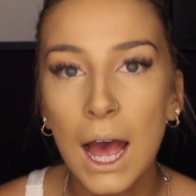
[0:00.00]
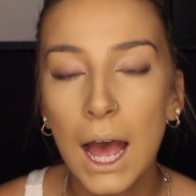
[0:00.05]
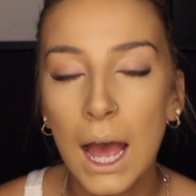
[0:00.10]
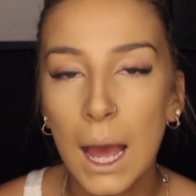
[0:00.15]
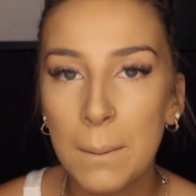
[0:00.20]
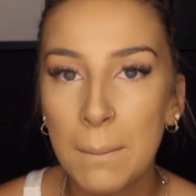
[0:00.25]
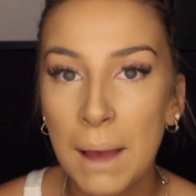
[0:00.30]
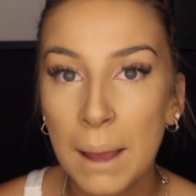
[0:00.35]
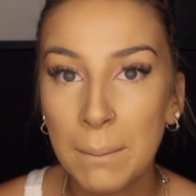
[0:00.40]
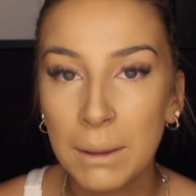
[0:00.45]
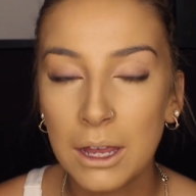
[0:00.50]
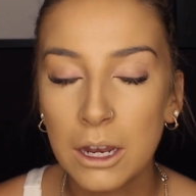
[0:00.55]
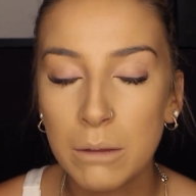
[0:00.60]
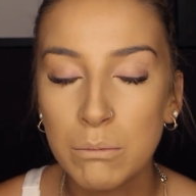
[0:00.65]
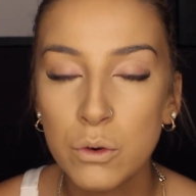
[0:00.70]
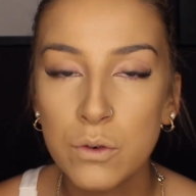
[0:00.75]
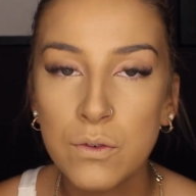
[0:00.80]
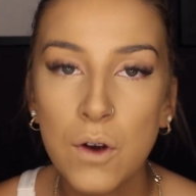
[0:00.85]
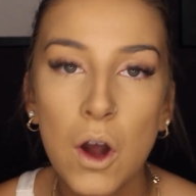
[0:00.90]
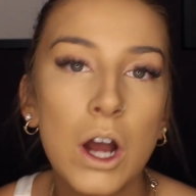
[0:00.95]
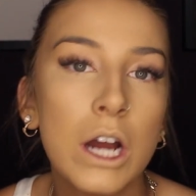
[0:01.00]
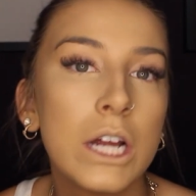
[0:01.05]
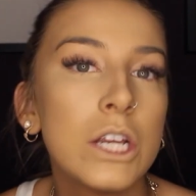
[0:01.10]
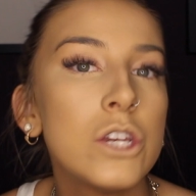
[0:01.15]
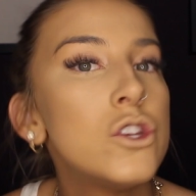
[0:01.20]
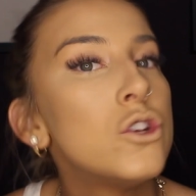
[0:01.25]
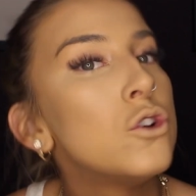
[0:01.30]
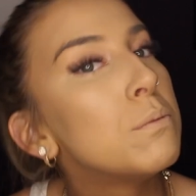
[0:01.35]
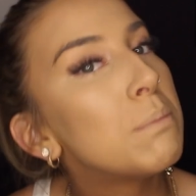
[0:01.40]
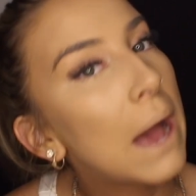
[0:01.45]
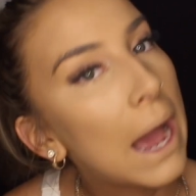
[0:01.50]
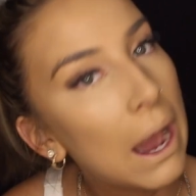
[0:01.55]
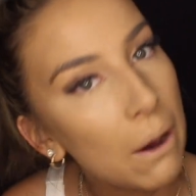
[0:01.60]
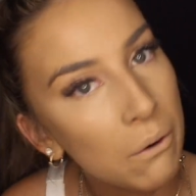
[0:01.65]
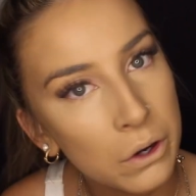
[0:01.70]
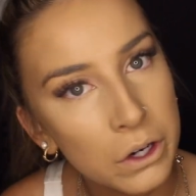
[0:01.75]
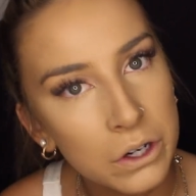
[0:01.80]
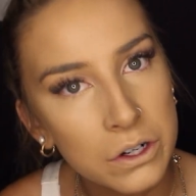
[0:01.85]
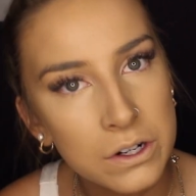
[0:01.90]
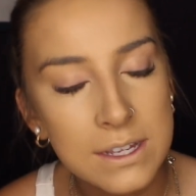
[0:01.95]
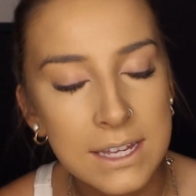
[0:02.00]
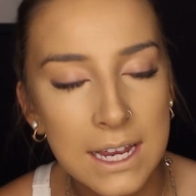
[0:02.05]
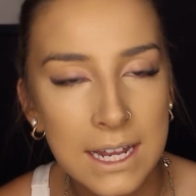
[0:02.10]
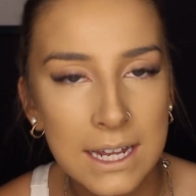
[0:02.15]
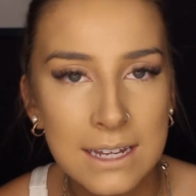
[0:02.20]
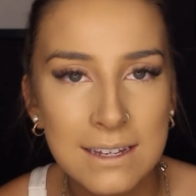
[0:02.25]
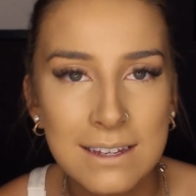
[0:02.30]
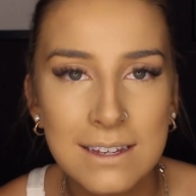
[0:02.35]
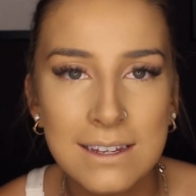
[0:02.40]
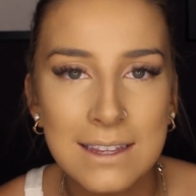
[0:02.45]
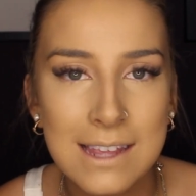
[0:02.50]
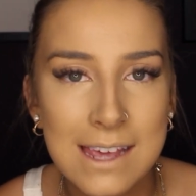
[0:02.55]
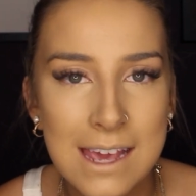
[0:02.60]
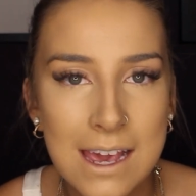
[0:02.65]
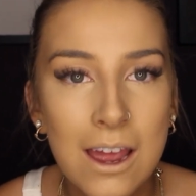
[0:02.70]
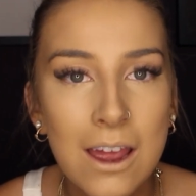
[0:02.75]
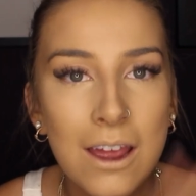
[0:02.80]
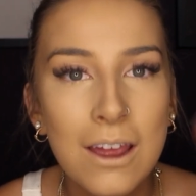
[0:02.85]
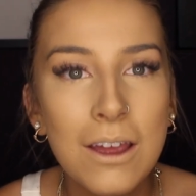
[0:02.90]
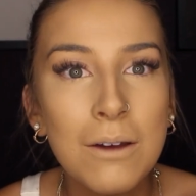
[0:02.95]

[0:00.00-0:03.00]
I'm going to move on to powders, and this is the